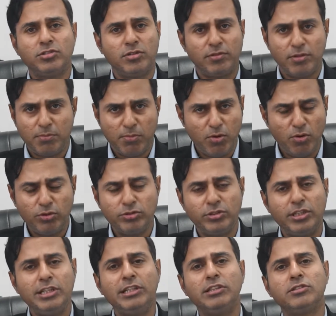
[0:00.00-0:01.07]
of the bones
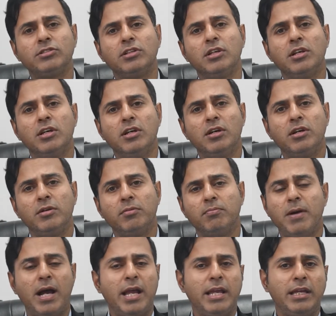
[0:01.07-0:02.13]
is
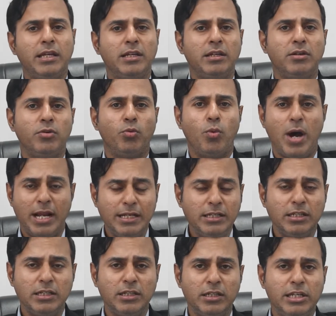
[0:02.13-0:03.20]
by
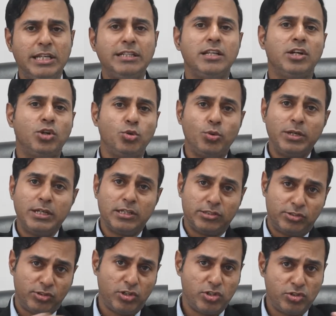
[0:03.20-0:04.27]
either doing a
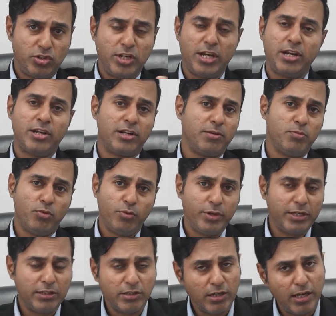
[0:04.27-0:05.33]
surgery and
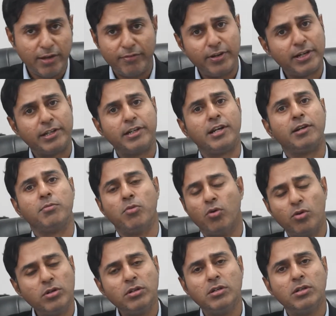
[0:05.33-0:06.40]
removing the affected
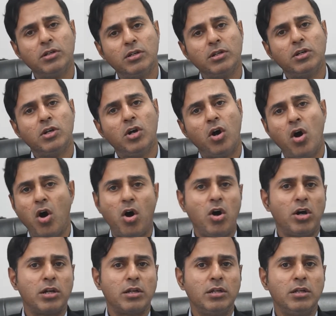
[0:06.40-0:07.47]
bone,
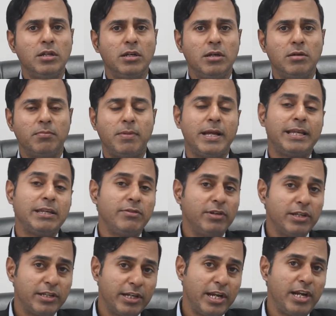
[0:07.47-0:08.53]
or by
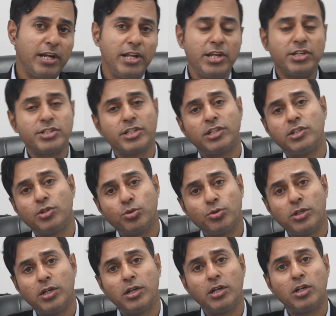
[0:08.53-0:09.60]
giving radiation to
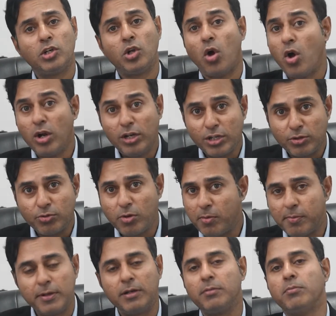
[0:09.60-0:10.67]
the
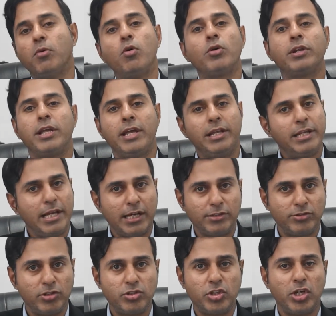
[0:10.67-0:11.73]
non-removable bone
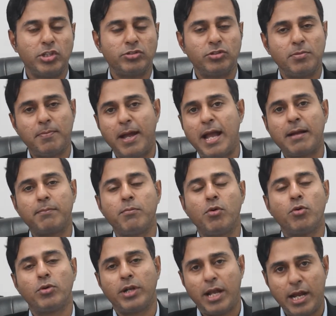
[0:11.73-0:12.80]
areas such as the
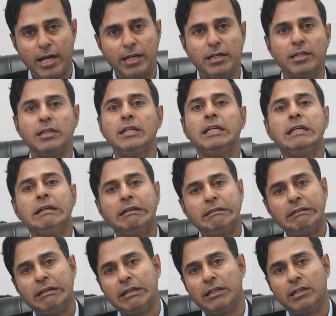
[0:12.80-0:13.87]
backbone and
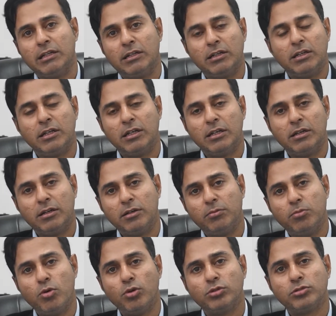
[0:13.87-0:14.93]
the
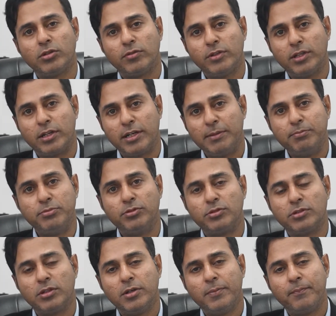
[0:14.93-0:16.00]
bones of the ribs.